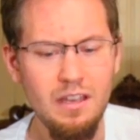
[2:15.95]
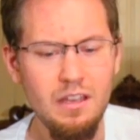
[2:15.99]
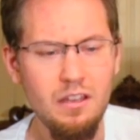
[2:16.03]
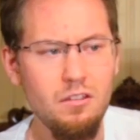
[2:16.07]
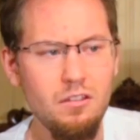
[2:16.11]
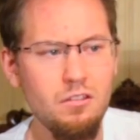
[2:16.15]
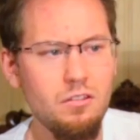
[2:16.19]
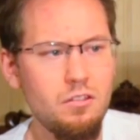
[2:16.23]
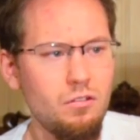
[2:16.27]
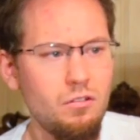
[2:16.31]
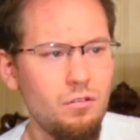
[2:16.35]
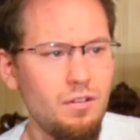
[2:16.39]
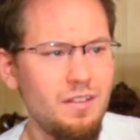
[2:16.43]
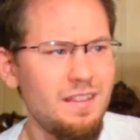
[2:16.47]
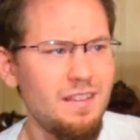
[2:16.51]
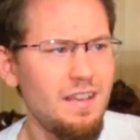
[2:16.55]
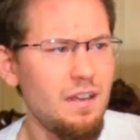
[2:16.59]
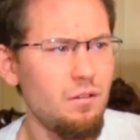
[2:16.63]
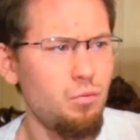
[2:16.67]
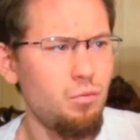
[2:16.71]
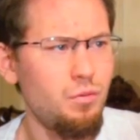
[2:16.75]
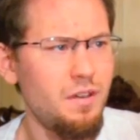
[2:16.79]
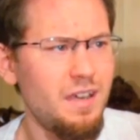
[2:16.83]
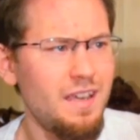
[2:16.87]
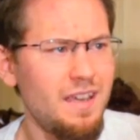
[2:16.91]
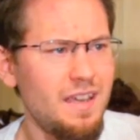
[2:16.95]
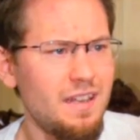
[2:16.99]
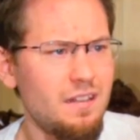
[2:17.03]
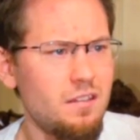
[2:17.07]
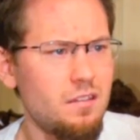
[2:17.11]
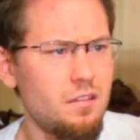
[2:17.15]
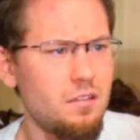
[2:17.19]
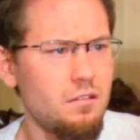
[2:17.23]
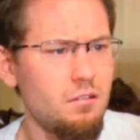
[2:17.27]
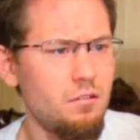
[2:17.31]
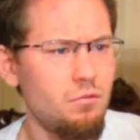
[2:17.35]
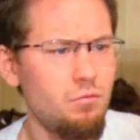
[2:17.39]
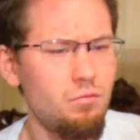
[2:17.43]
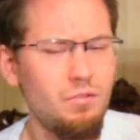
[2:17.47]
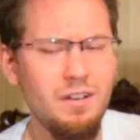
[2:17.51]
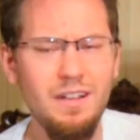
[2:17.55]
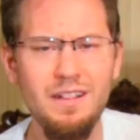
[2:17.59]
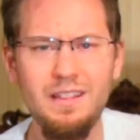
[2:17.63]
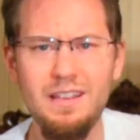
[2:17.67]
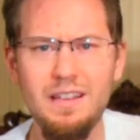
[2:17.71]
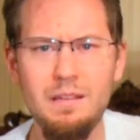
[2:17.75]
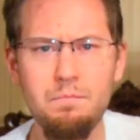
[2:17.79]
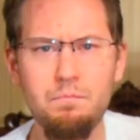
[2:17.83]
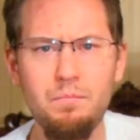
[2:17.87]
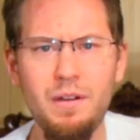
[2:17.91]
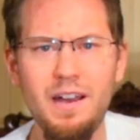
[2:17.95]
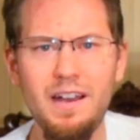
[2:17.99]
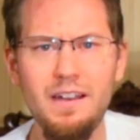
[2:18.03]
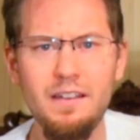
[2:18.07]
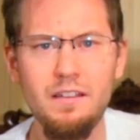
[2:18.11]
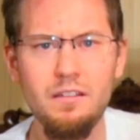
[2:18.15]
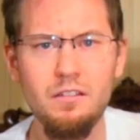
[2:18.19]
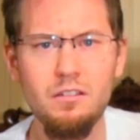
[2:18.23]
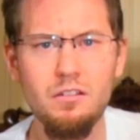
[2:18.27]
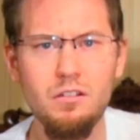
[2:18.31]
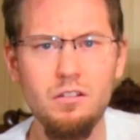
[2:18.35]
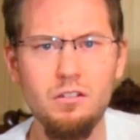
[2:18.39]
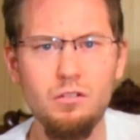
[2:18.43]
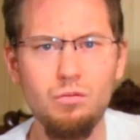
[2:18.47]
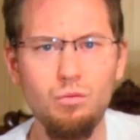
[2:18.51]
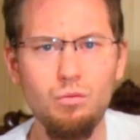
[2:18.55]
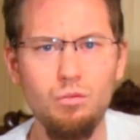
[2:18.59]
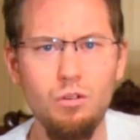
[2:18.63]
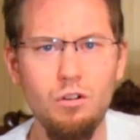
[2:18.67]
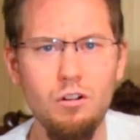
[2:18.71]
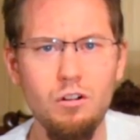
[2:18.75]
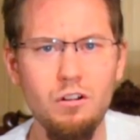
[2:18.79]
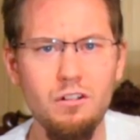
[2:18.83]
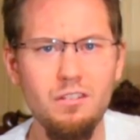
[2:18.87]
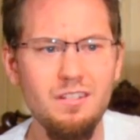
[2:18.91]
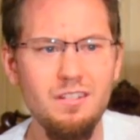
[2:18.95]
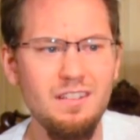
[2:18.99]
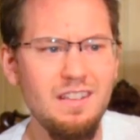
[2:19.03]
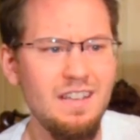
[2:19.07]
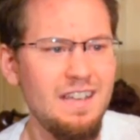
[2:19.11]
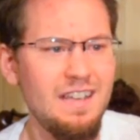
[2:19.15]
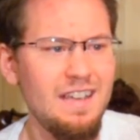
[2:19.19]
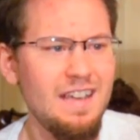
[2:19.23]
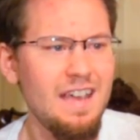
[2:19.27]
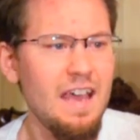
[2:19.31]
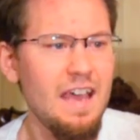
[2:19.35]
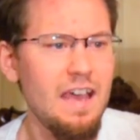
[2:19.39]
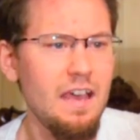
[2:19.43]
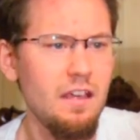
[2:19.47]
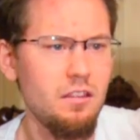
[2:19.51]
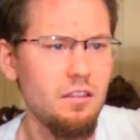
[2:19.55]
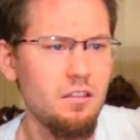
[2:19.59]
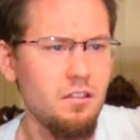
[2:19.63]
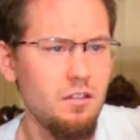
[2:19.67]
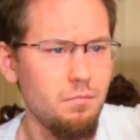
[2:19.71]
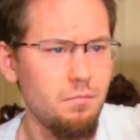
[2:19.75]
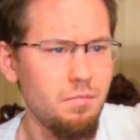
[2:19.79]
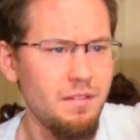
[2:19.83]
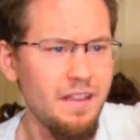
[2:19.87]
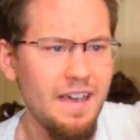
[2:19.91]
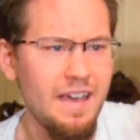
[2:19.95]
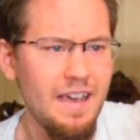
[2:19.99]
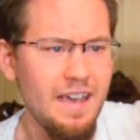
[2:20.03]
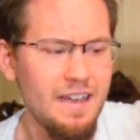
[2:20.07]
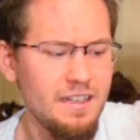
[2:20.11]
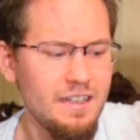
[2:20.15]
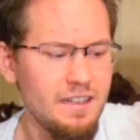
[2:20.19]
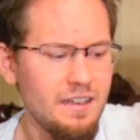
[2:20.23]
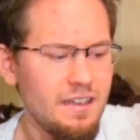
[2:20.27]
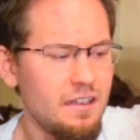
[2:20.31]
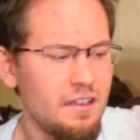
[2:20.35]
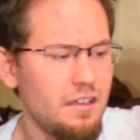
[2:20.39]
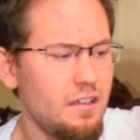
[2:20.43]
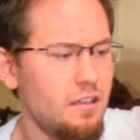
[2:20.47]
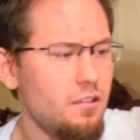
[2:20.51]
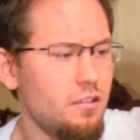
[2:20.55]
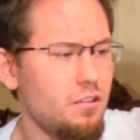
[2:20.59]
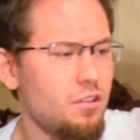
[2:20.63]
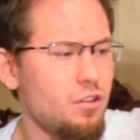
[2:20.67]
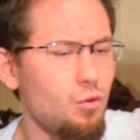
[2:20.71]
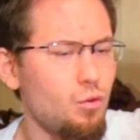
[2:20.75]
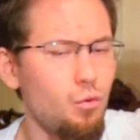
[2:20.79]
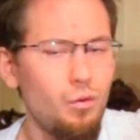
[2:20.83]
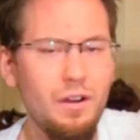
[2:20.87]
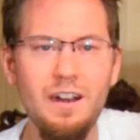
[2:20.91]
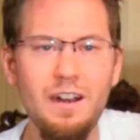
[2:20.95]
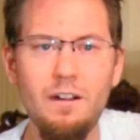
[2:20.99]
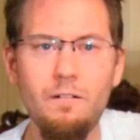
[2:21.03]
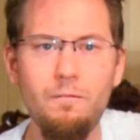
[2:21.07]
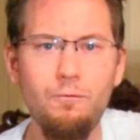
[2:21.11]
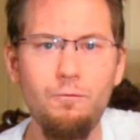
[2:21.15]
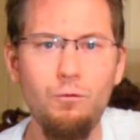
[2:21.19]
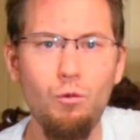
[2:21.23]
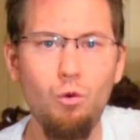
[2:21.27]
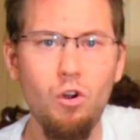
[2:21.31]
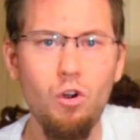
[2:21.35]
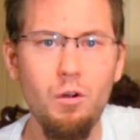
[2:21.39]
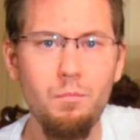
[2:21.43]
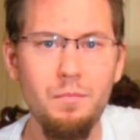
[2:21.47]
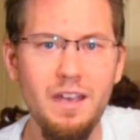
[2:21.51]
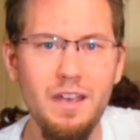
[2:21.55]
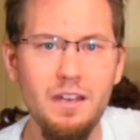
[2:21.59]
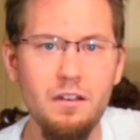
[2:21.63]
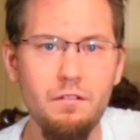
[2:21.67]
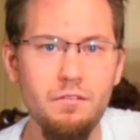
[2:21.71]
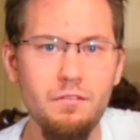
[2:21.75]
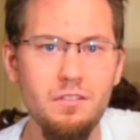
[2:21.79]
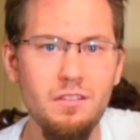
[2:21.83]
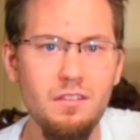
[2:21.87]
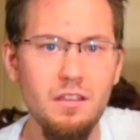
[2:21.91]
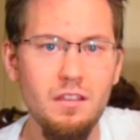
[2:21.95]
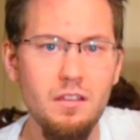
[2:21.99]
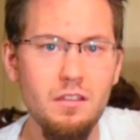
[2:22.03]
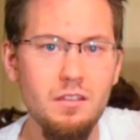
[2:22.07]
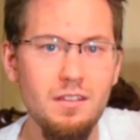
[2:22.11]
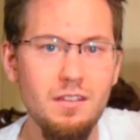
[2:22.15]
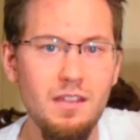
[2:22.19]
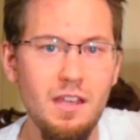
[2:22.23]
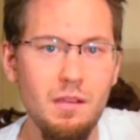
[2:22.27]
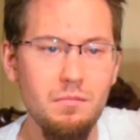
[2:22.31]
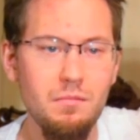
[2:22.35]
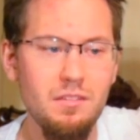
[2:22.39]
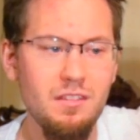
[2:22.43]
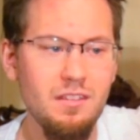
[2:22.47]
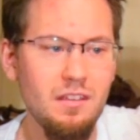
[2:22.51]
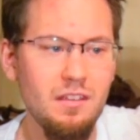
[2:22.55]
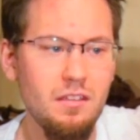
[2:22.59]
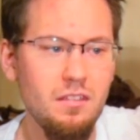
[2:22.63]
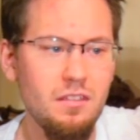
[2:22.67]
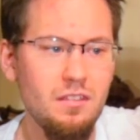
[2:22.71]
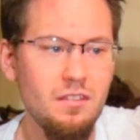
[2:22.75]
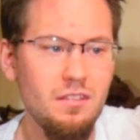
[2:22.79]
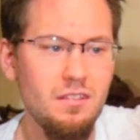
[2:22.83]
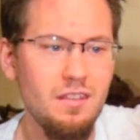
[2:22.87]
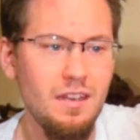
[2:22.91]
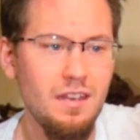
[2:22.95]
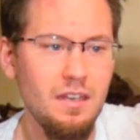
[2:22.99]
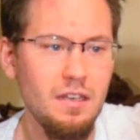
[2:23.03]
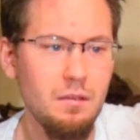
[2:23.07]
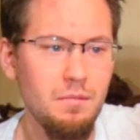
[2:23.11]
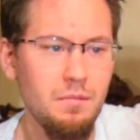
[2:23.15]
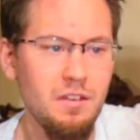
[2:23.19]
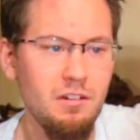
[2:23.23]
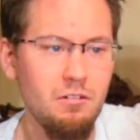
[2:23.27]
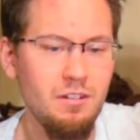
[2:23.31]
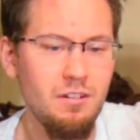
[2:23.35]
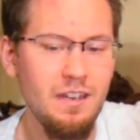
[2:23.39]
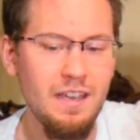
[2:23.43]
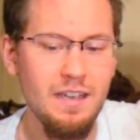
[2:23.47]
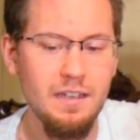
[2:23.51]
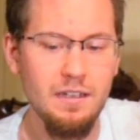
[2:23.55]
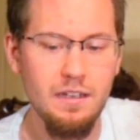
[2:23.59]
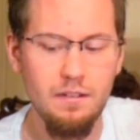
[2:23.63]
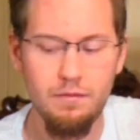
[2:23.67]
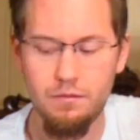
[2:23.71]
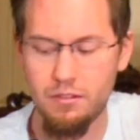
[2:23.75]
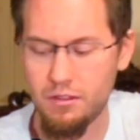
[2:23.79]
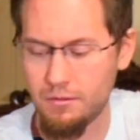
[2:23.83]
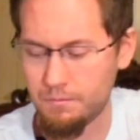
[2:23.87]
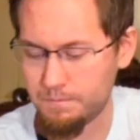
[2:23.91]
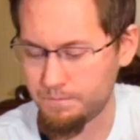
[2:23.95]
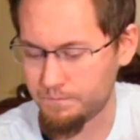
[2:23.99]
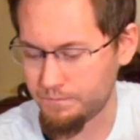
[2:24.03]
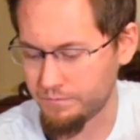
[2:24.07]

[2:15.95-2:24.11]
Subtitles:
So in that way it's really biased towards the Hasselblad square format of 6 × 6 centimeter negatives.